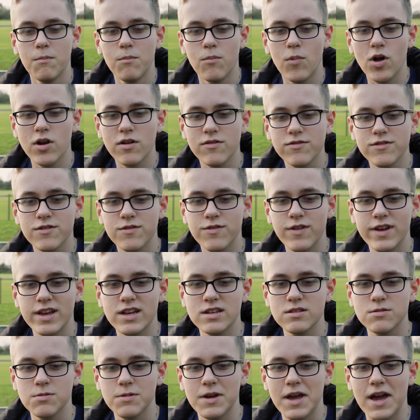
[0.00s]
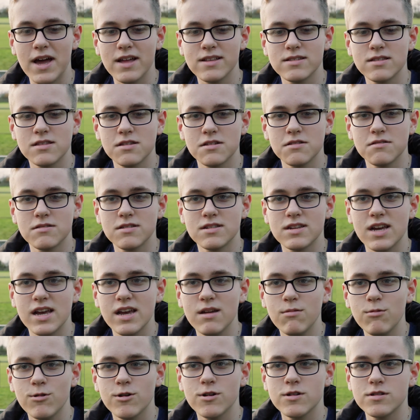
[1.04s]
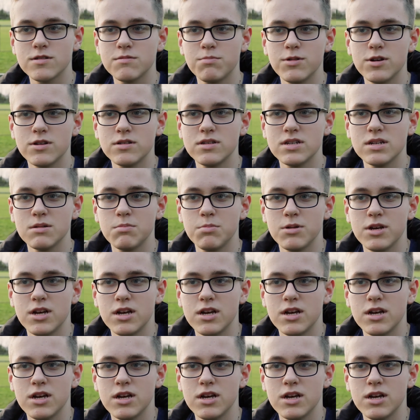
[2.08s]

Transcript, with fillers: One of the things we had to do today was put up